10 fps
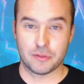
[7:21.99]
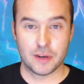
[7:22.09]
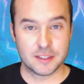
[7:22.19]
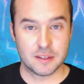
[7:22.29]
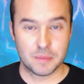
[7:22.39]

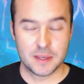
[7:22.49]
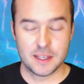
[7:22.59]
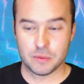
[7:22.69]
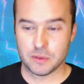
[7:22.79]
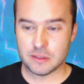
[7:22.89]
Rest in
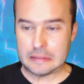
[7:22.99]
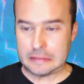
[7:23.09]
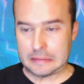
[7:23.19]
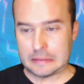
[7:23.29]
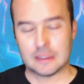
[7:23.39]
Peace, which is,
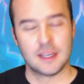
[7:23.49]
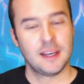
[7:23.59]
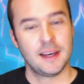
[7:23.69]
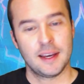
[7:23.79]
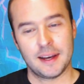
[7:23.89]

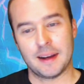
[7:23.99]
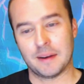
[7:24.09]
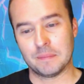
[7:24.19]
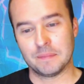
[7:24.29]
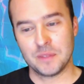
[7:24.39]

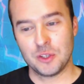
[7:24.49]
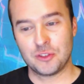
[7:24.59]
you